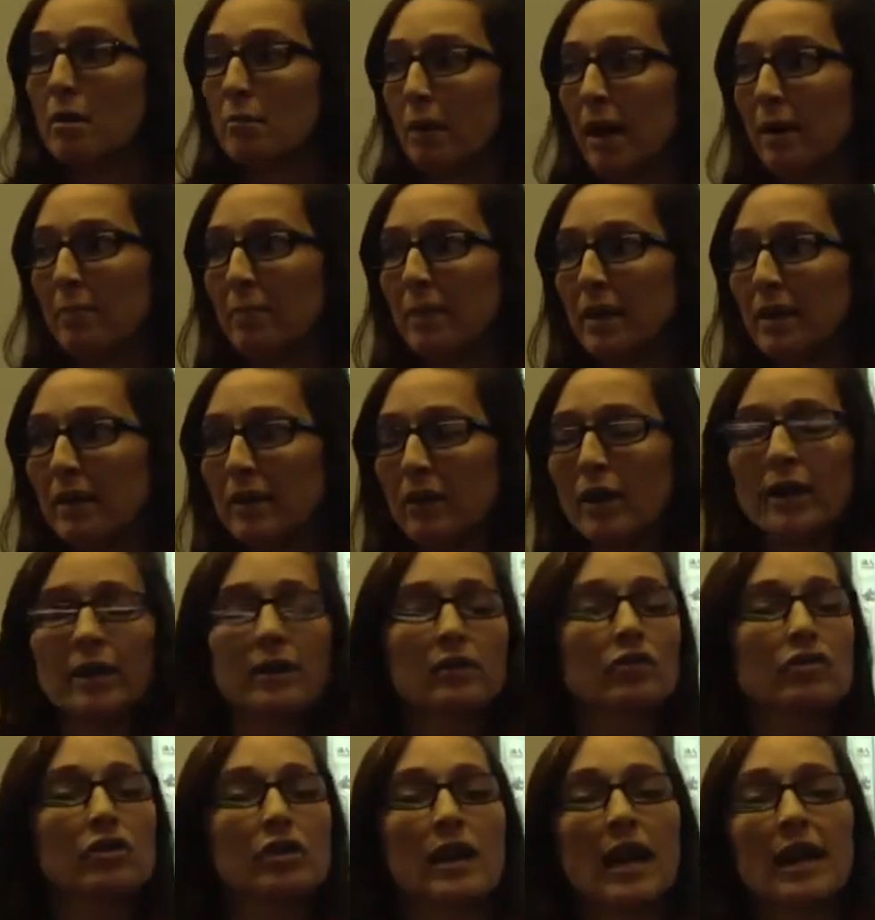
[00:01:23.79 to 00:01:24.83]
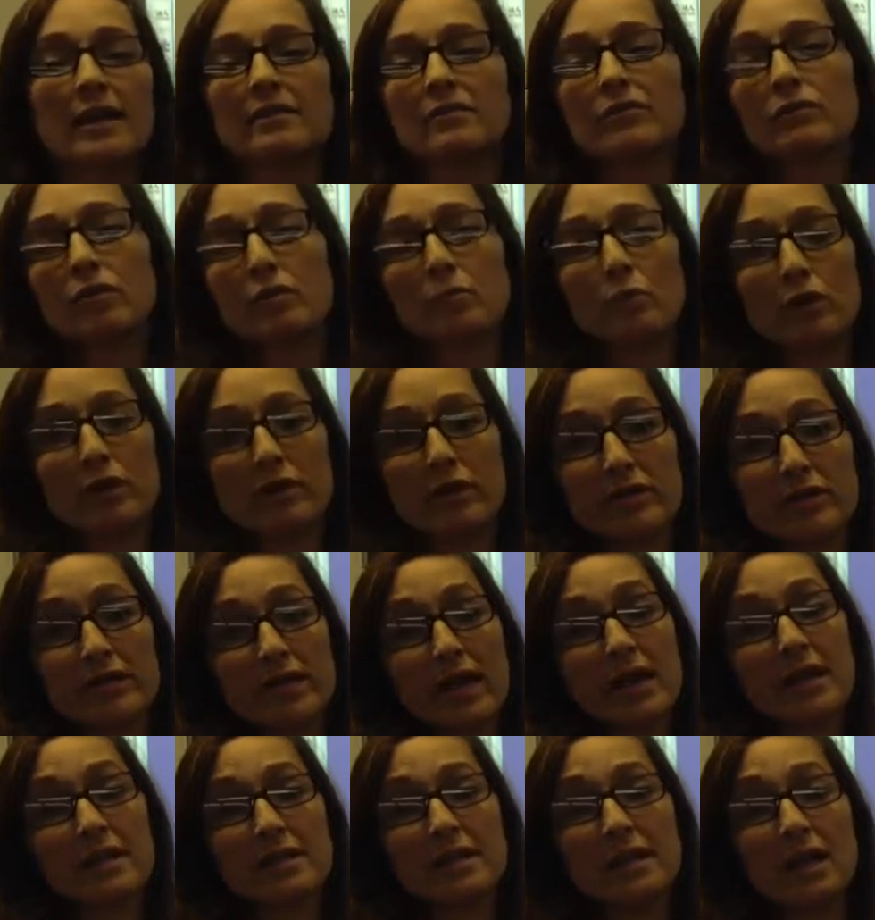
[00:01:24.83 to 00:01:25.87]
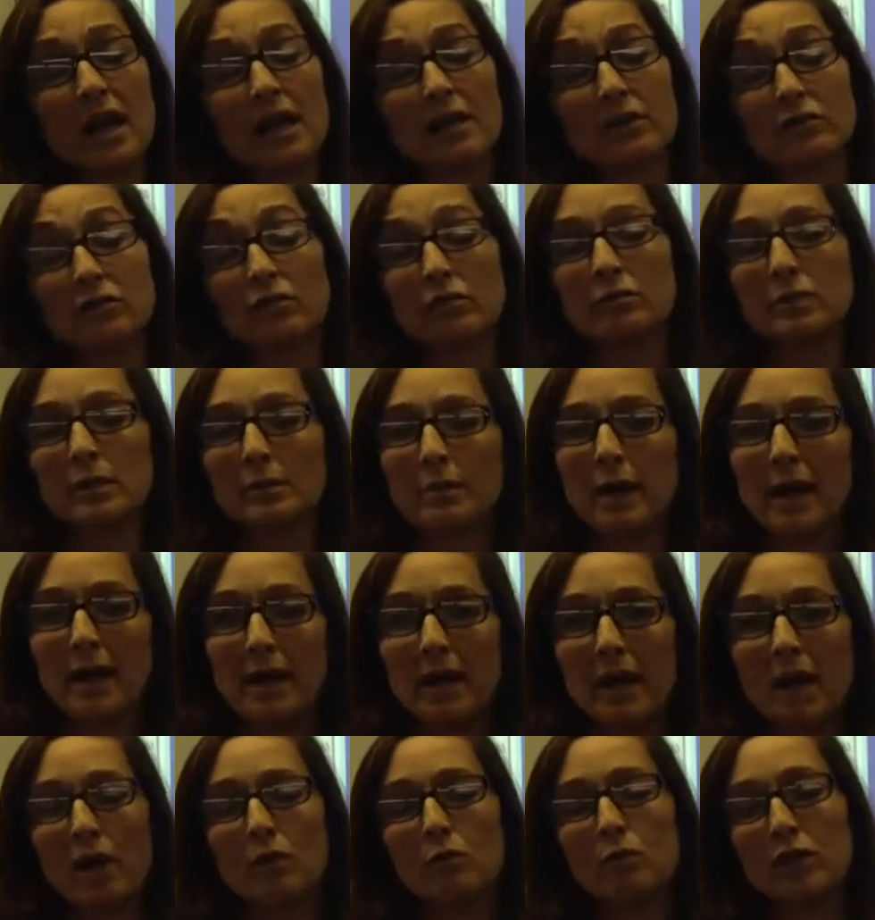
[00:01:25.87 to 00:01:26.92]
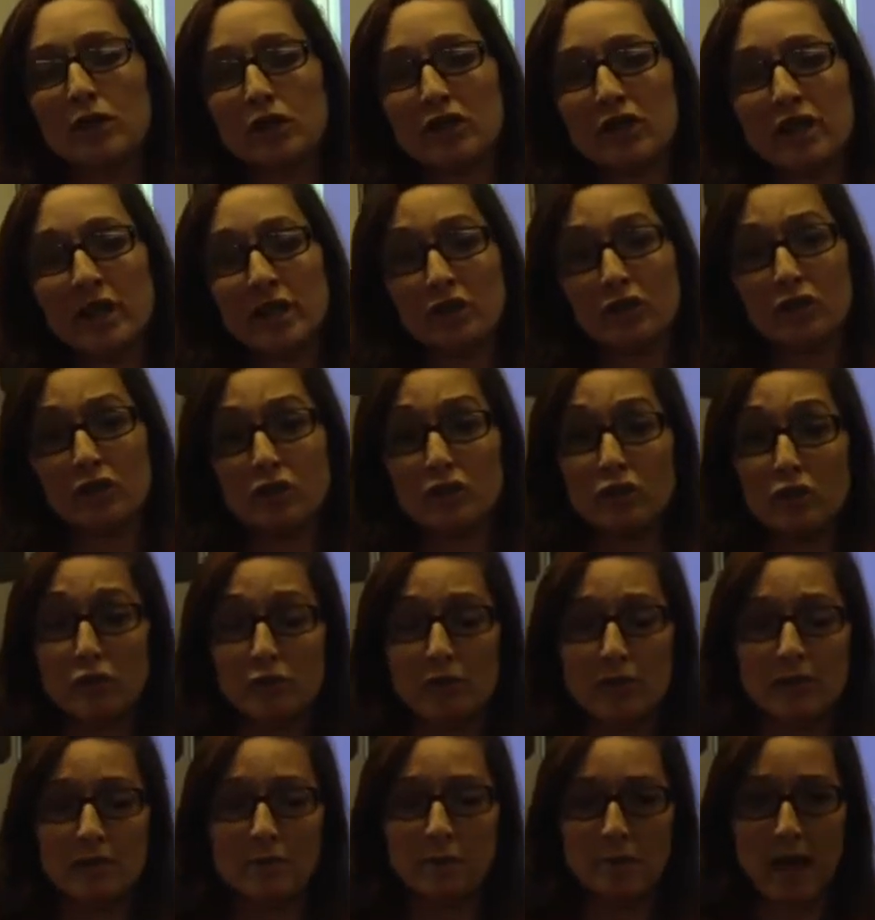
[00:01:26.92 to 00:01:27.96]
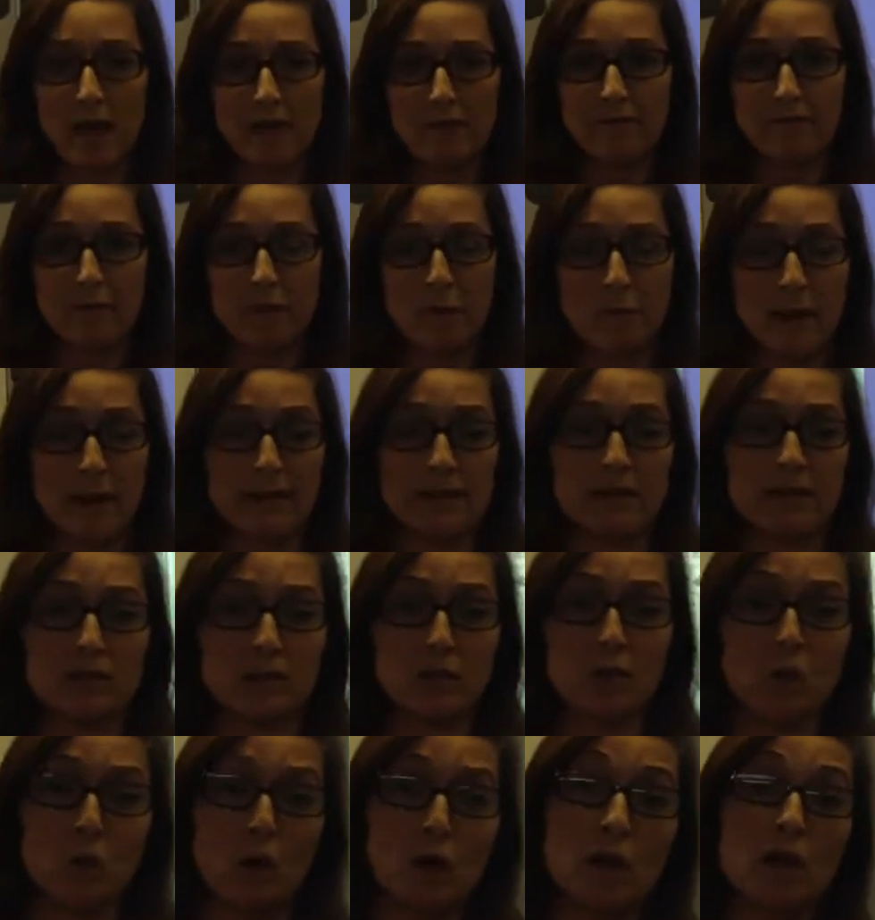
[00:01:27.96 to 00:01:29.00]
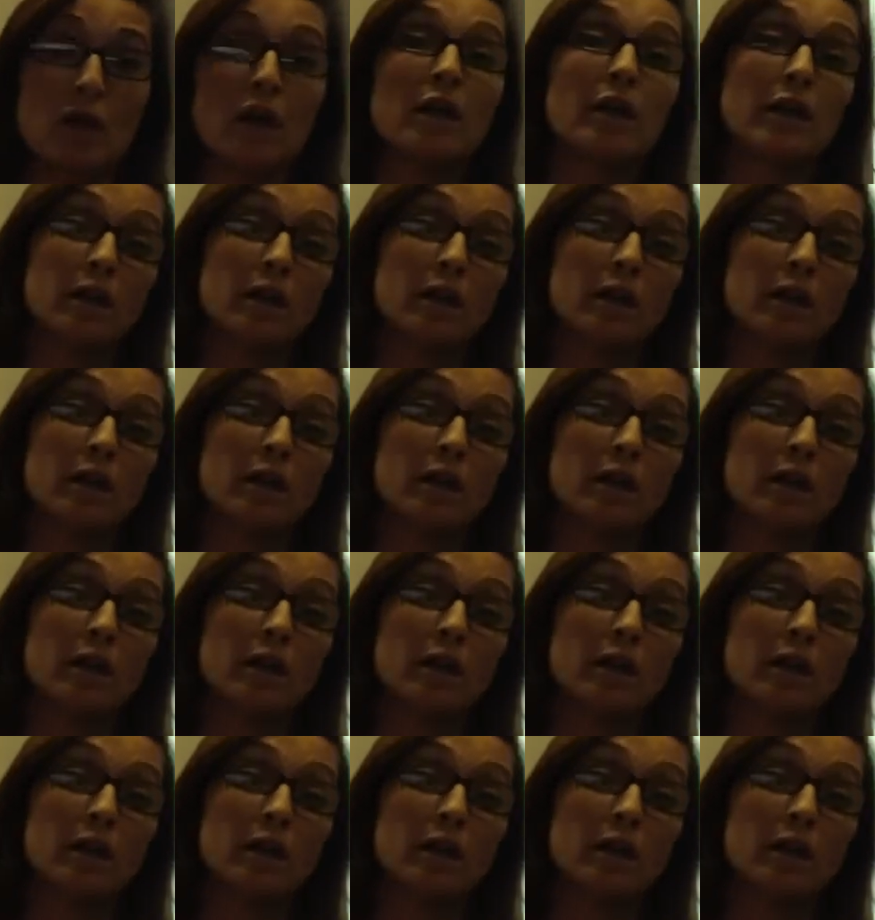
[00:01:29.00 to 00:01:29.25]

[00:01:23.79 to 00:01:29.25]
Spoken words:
Might be their English classroom or their science classroom, depending on which teachers use the platform at the school.